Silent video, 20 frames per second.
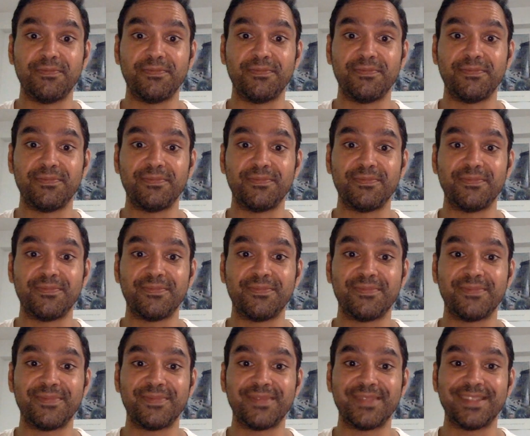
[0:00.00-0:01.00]

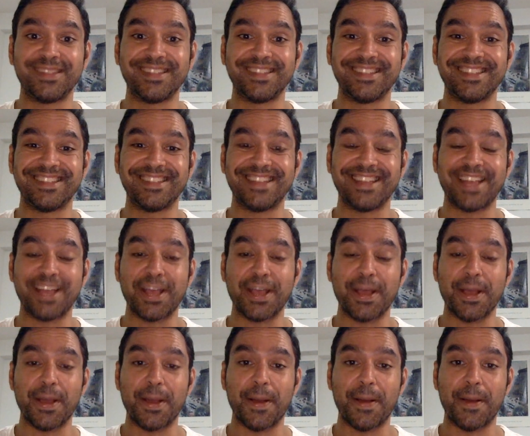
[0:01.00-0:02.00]

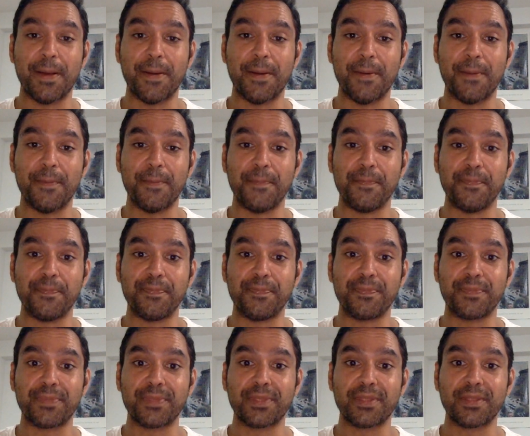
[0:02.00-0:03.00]

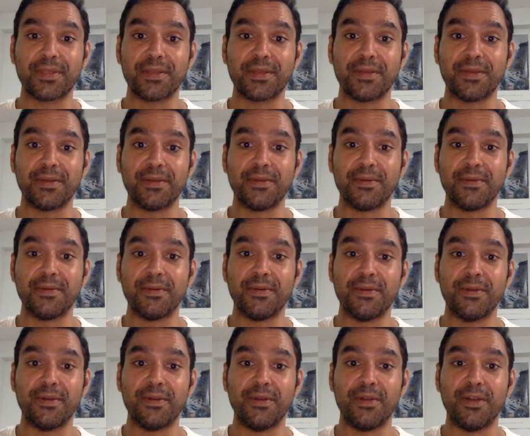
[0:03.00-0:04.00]

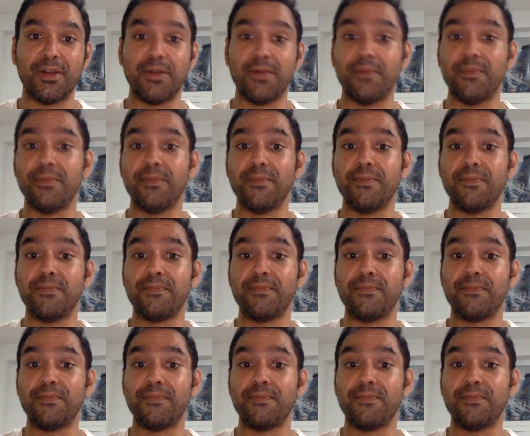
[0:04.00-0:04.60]
No one is speaking in this clip.